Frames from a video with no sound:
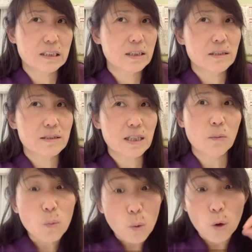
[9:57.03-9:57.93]
some
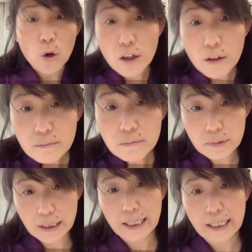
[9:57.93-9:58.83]
worm,
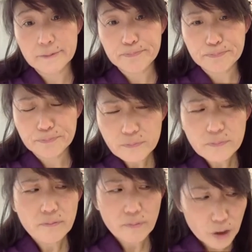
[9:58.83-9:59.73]
okay?
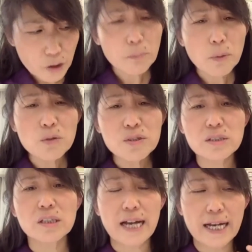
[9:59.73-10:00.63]
So
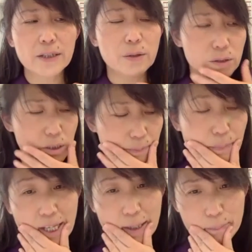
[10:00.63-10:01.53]
mostly I use the
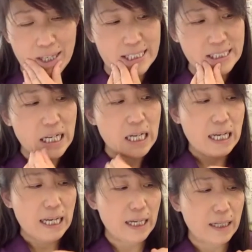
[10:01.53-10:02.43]
plant-based,
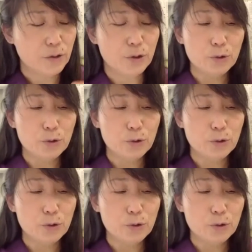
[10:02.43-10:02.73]
and you